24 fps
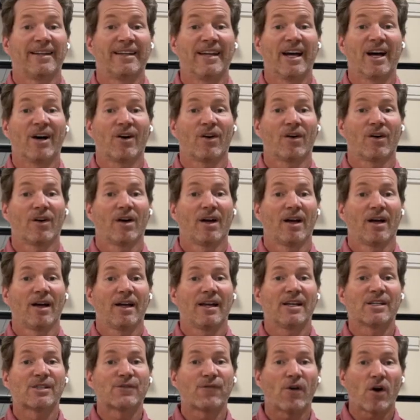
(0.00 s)
Now,
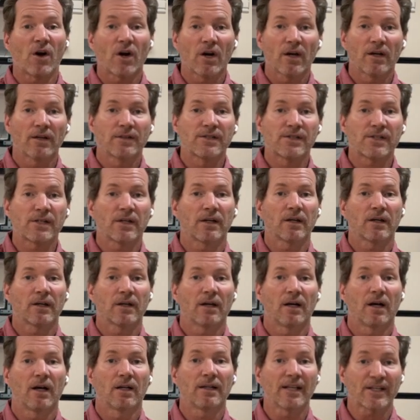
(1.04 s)
as far as
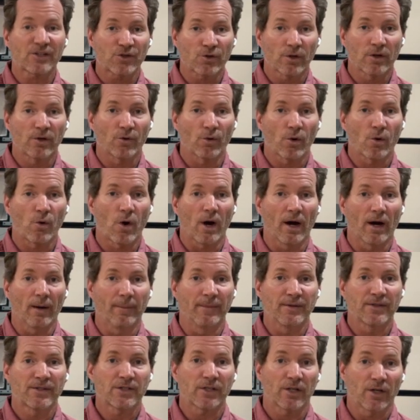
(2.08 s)
electrical
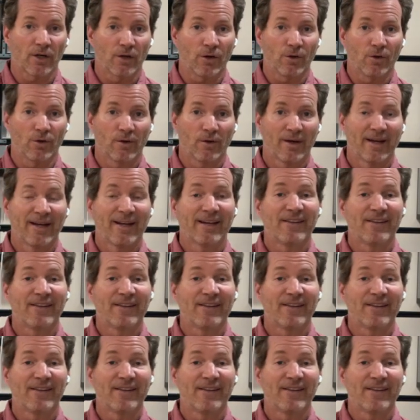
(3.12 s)
requirements go,